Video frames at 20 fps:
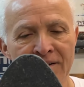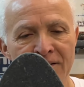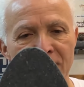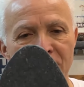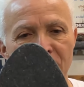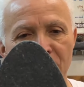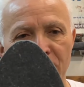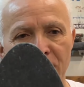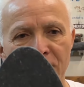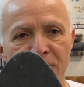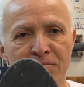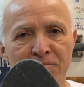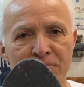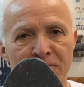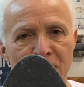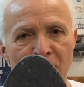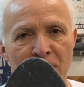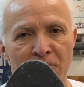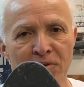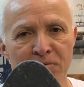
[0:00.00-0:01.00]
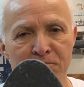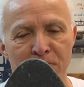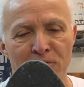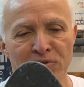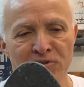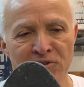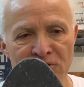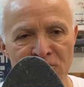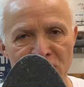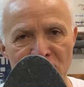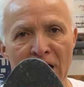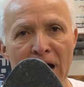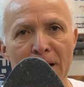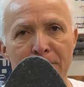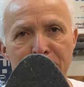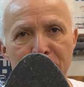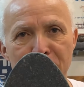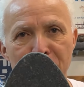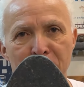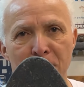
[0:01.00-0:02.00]
go to the
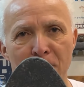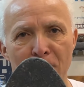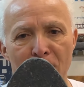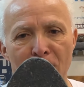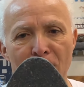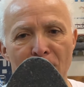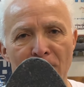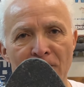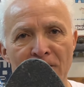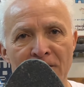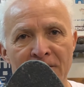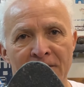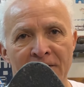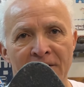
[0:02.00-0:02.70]
shop in the mall,